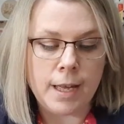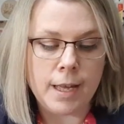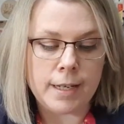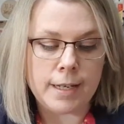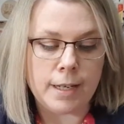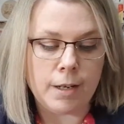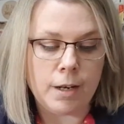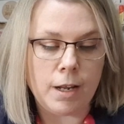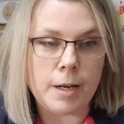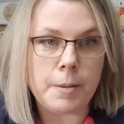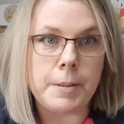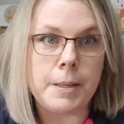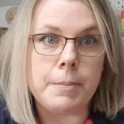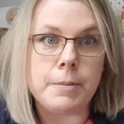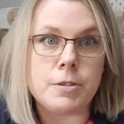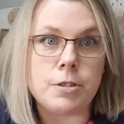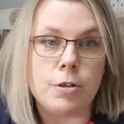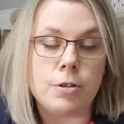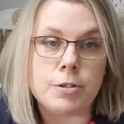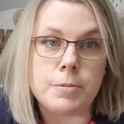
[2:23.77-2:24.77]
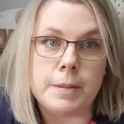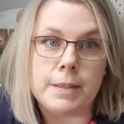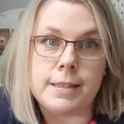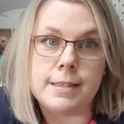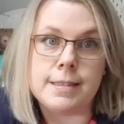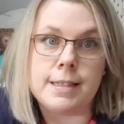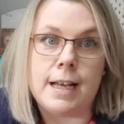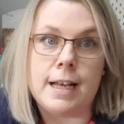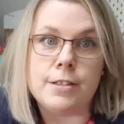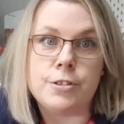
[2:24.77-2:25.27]
Now, a lot of people talked about
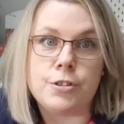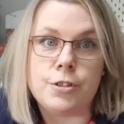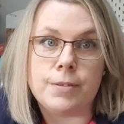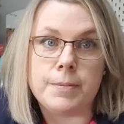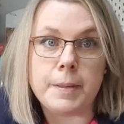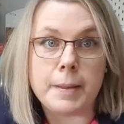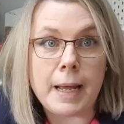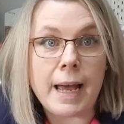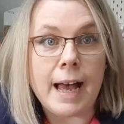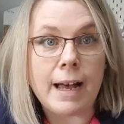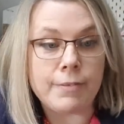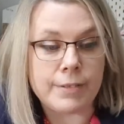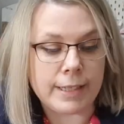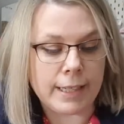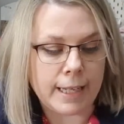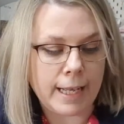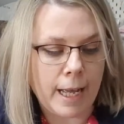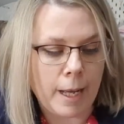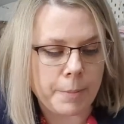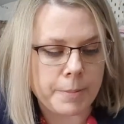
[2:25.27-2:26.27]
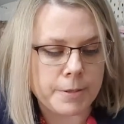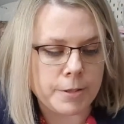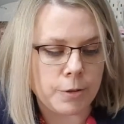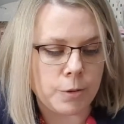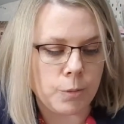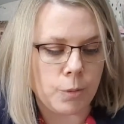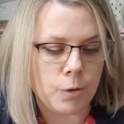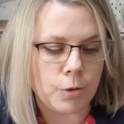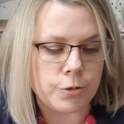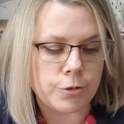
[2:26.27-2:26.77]
this last year, about having a capsule
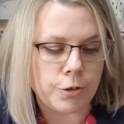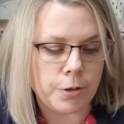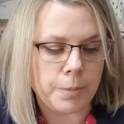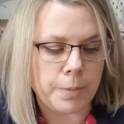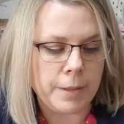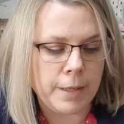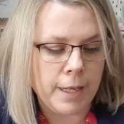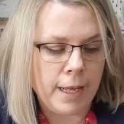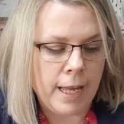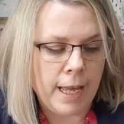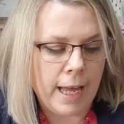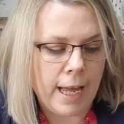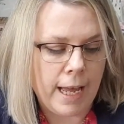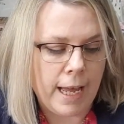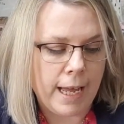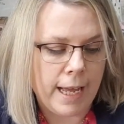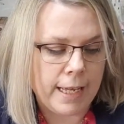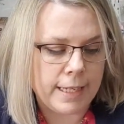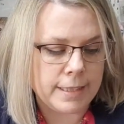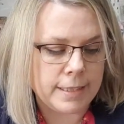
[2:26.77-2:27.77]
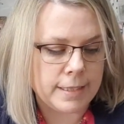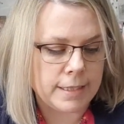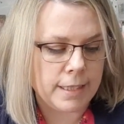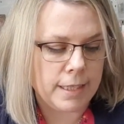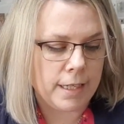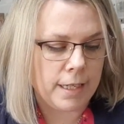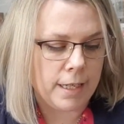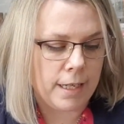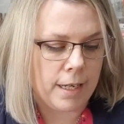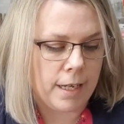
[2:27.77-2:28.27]
wardrobe, and
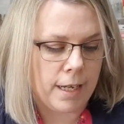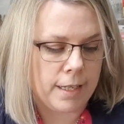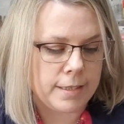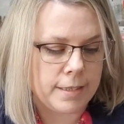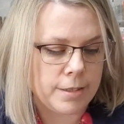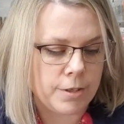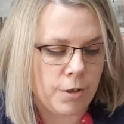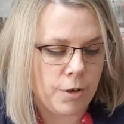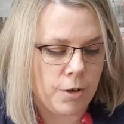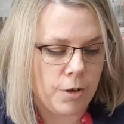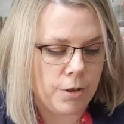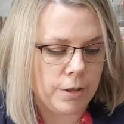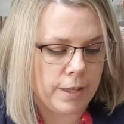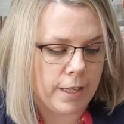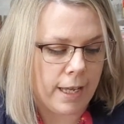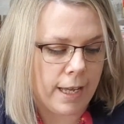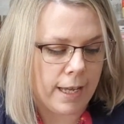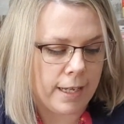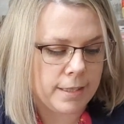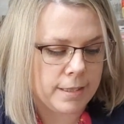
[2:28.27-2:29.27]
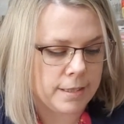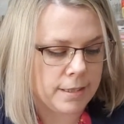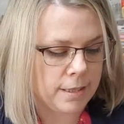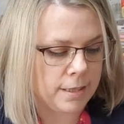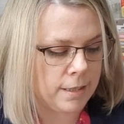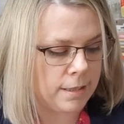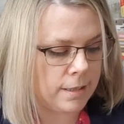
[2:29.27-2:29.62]
I saw that